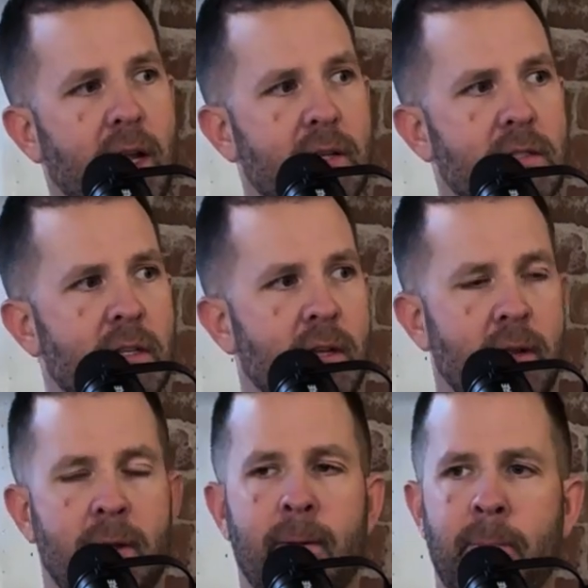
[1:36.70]
to talk about
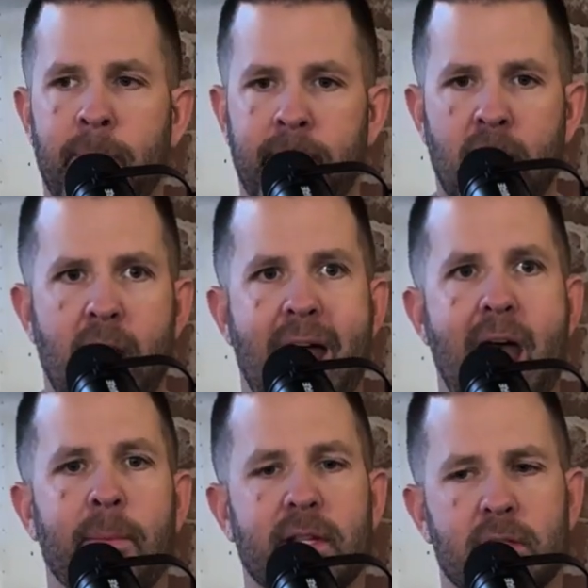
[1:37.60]
making habits, building
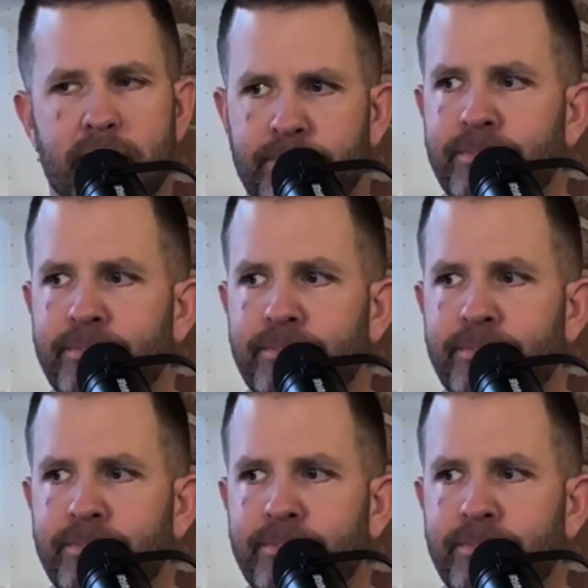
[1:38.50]
habits.